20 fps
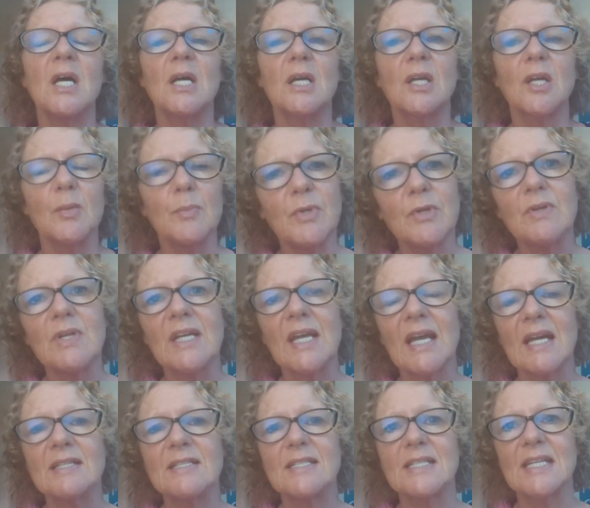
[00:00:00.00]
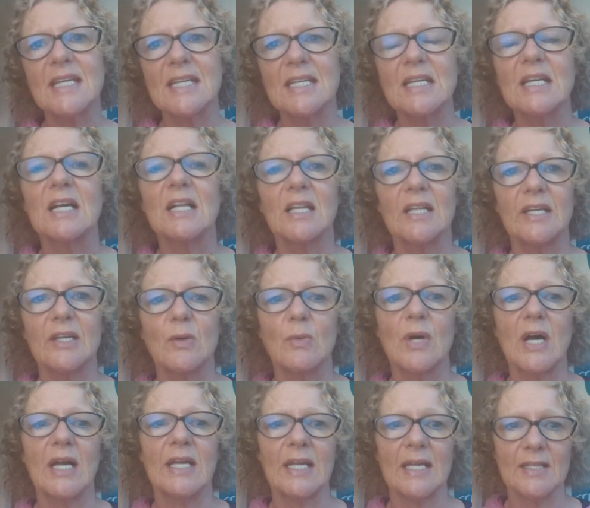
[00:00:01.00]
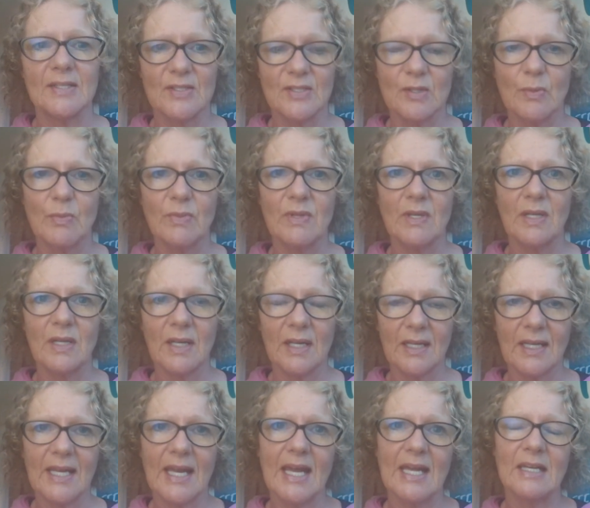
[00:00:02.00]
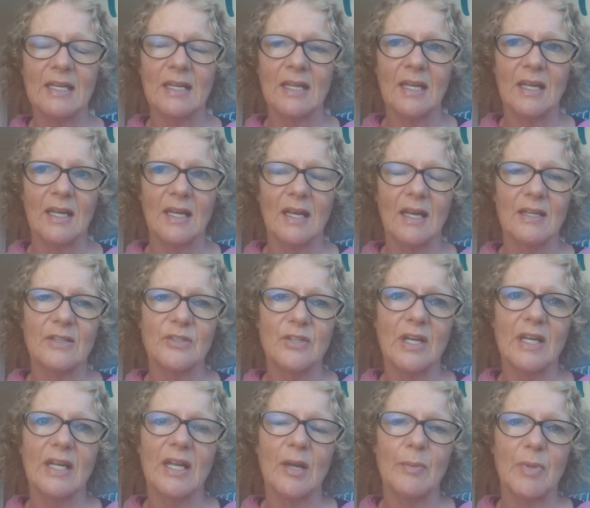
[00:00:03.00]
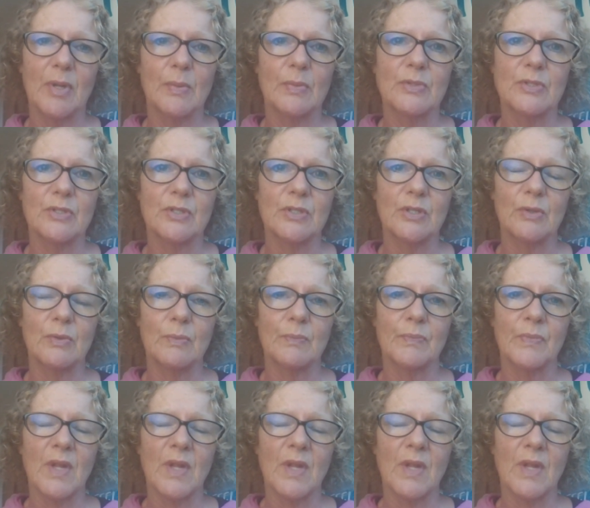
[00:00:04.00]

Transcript: Communicating in a clear way is something, again, I try and get people to do.